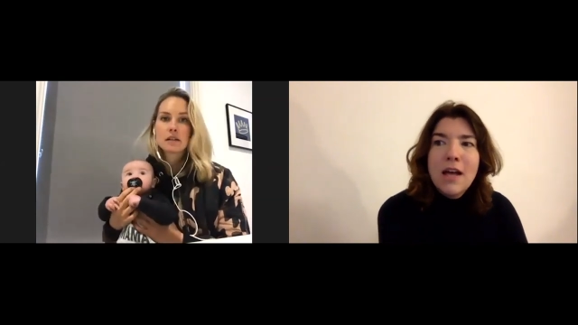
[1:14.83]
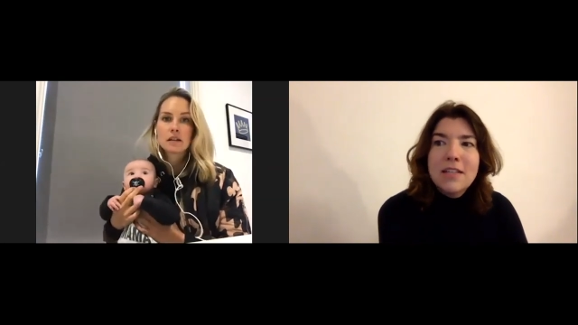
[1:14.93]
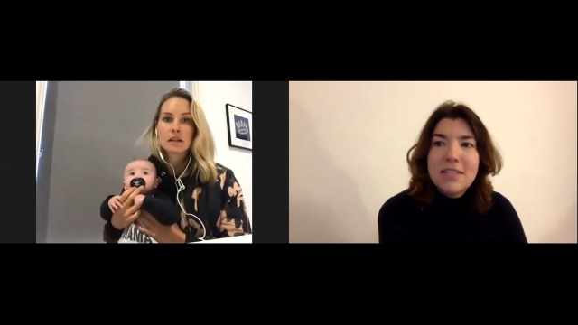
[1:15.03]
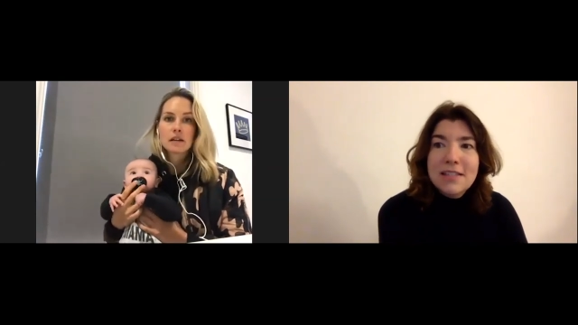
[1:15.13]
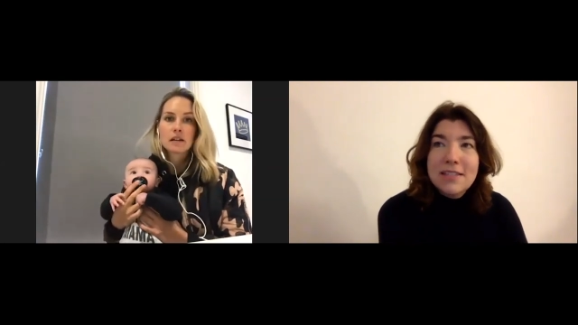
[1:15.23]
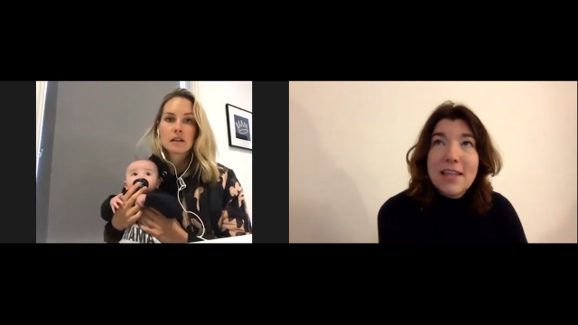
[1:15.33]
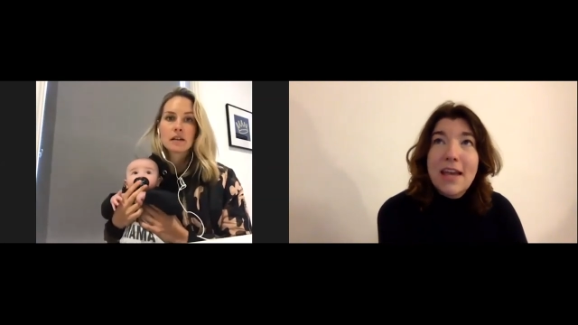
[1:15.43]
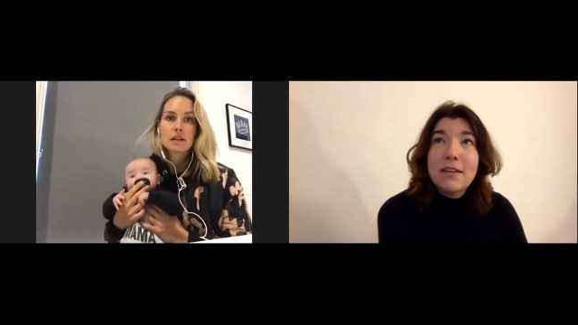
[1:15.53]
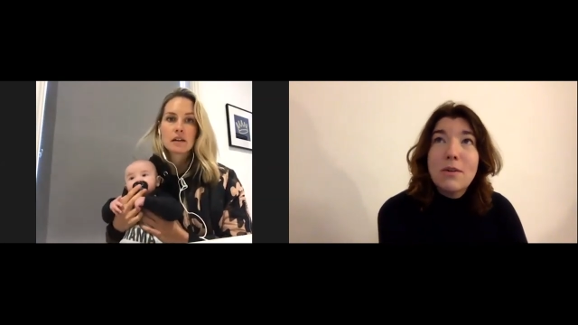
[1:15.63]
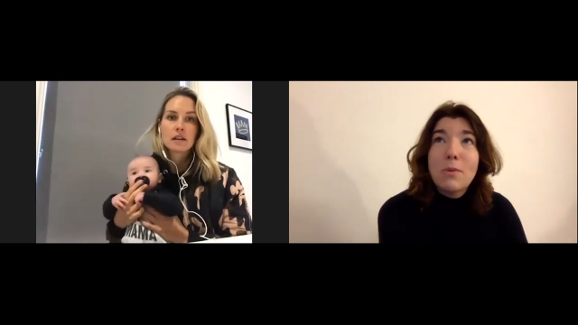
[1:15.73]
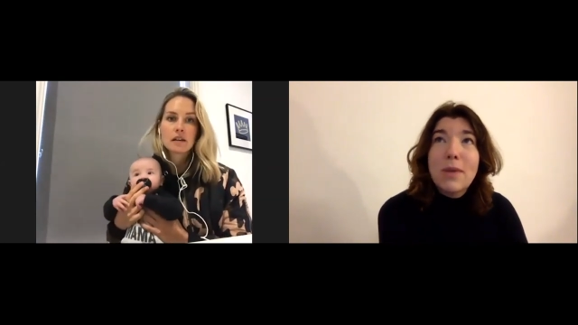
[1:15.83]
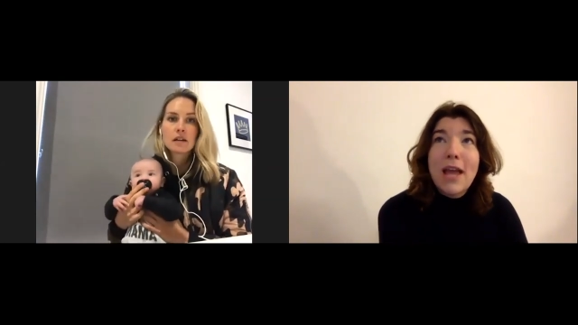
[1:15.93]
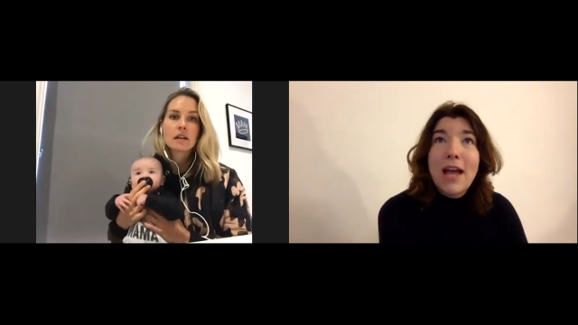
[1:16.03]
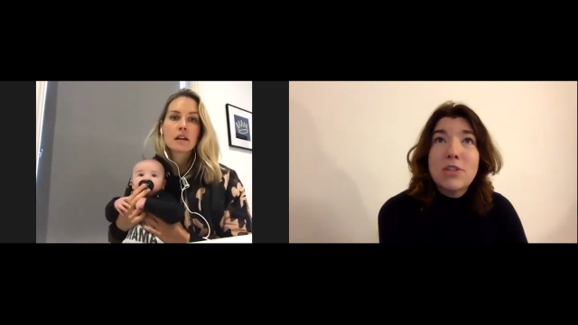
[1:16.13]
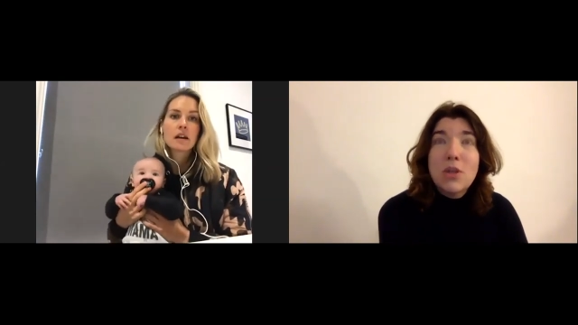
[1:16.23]
Speaker 1: And since then, we
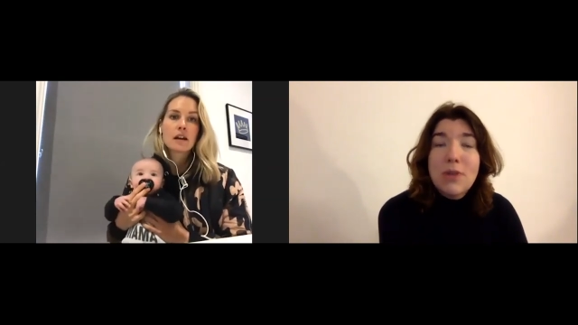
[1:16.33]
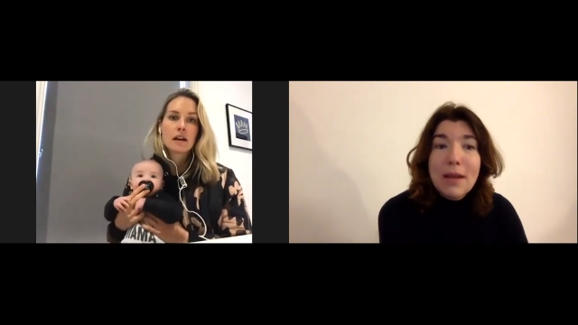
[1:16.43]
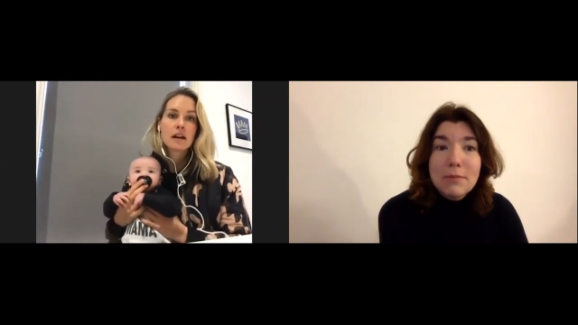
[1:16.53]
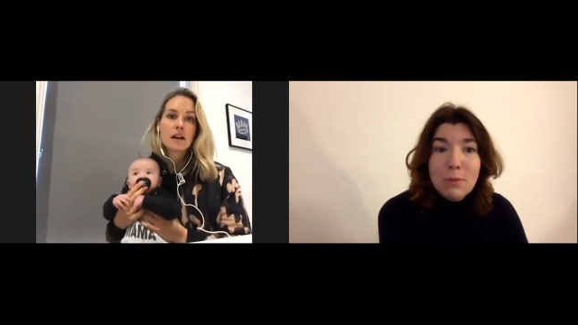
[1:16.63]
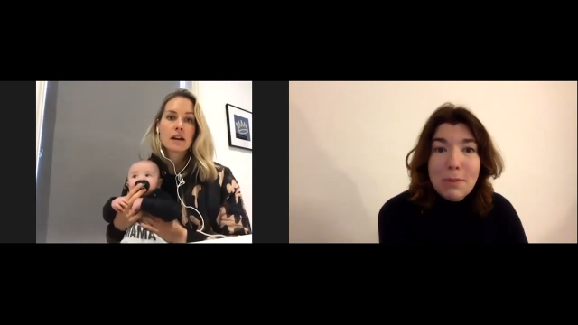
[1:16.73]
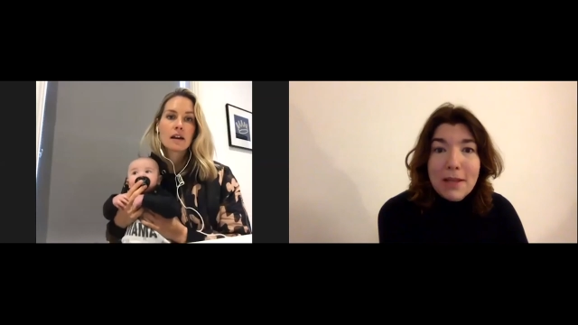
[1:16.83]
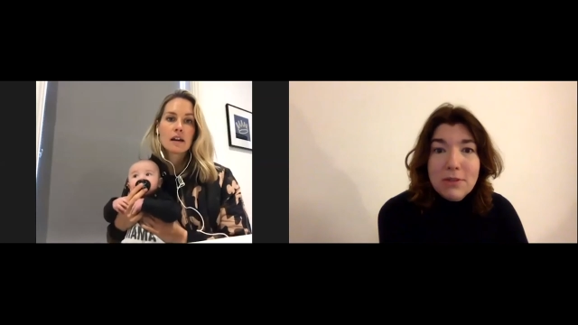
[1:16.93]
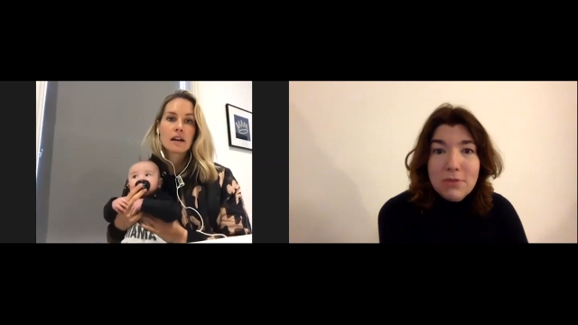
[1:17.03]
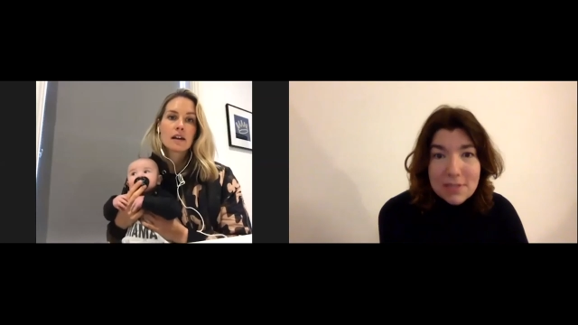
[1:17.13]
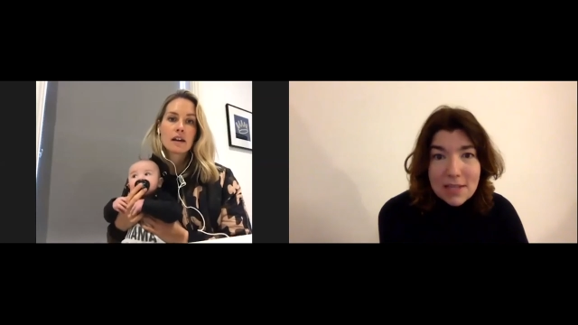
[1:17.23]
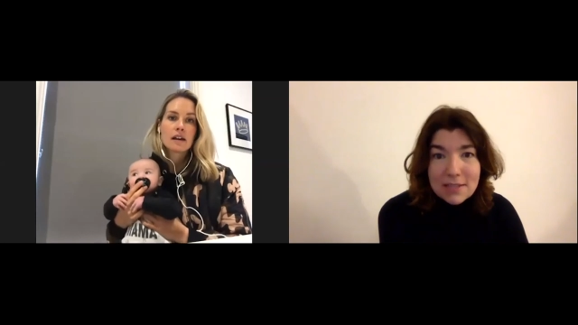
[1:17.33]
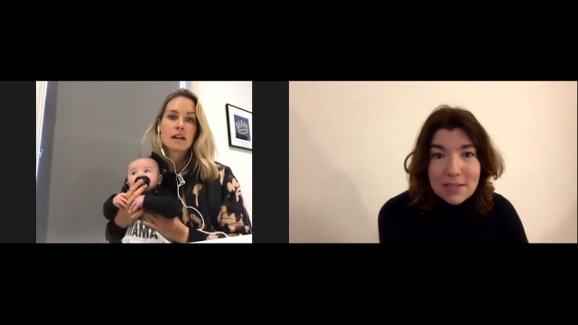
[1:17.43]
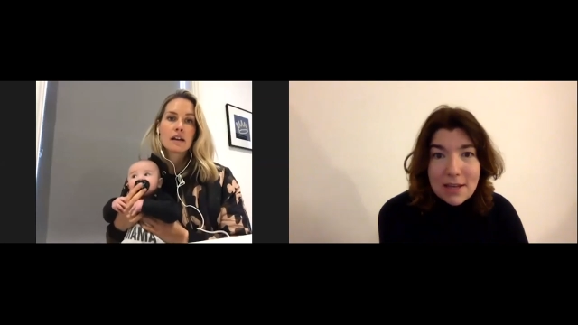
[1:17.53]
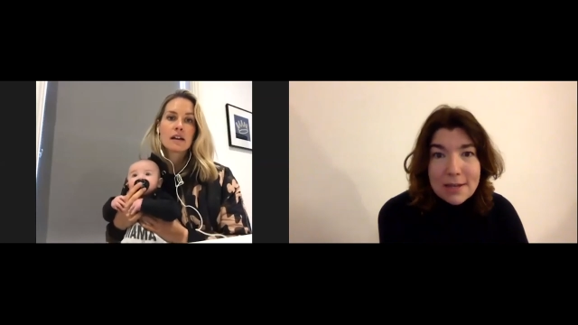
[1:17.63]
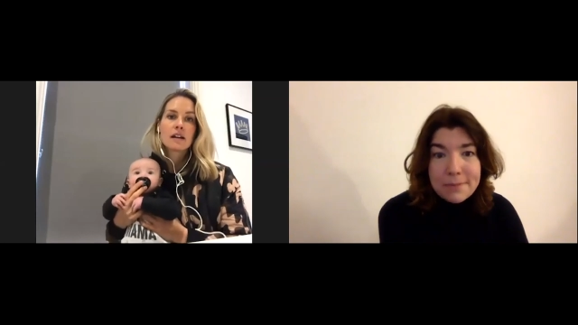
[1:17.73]
had two games that we played on the
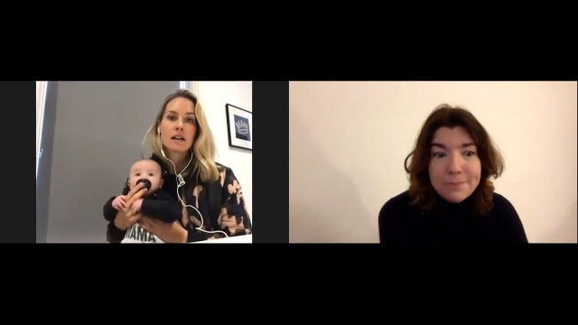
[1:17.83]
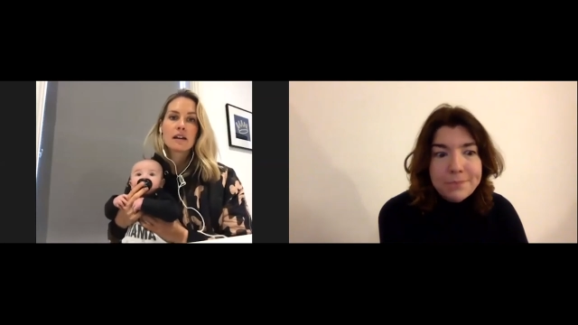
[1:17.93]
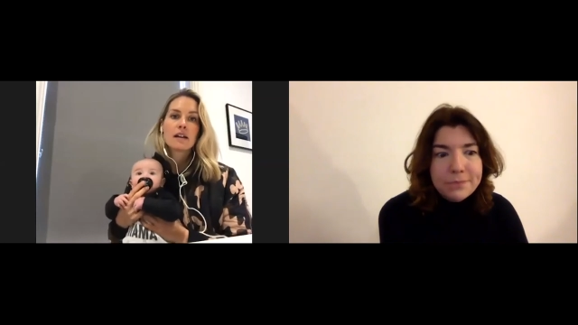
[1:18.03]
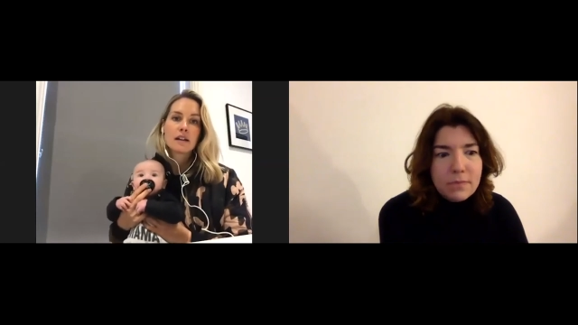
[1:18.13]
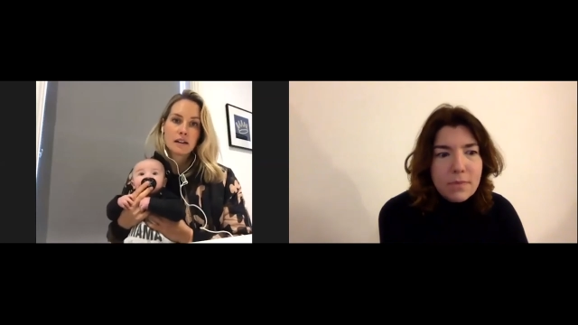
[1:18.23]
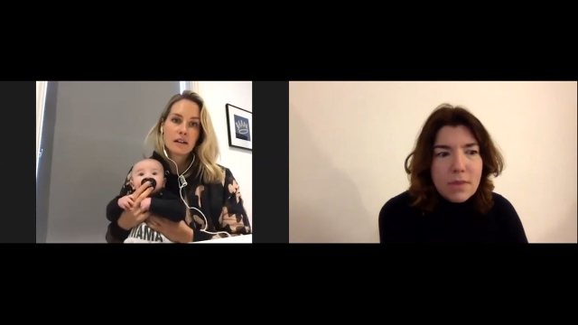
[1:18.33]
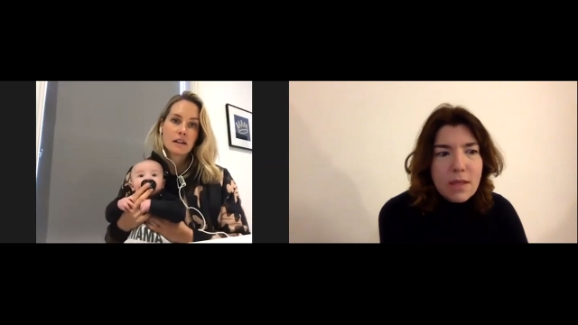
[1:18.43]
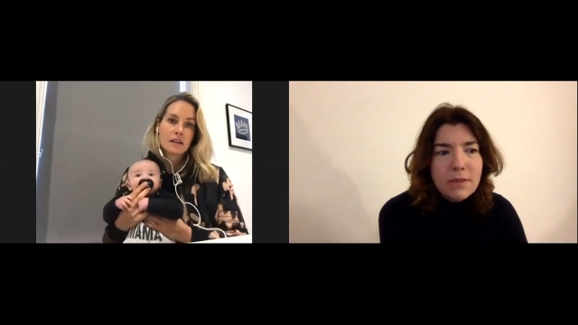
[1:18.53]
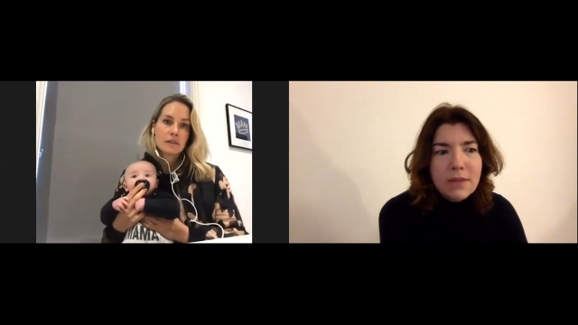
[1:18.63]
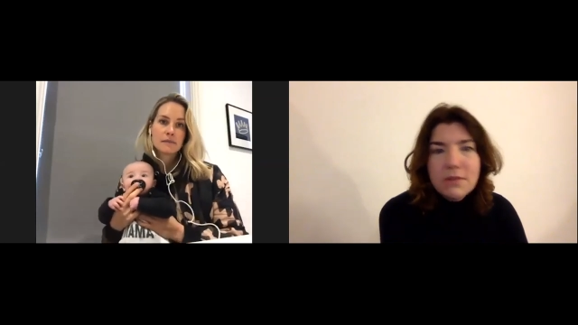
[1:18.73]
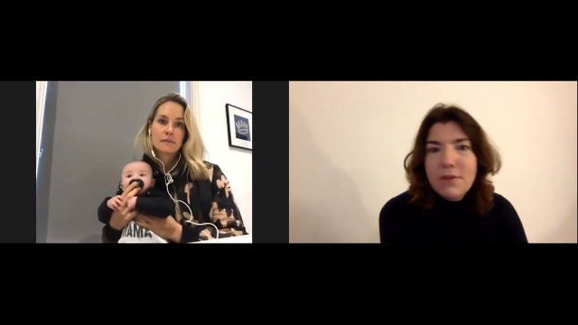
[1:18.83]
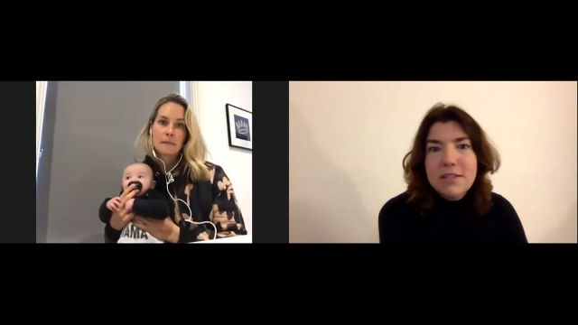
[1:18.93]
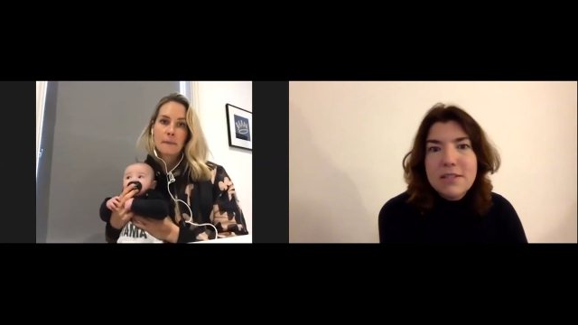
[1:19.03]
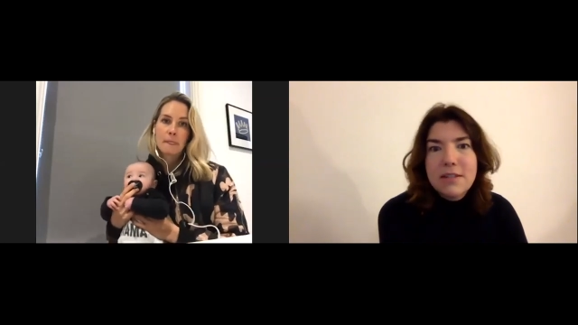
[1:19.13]
Saturday. Then the rest of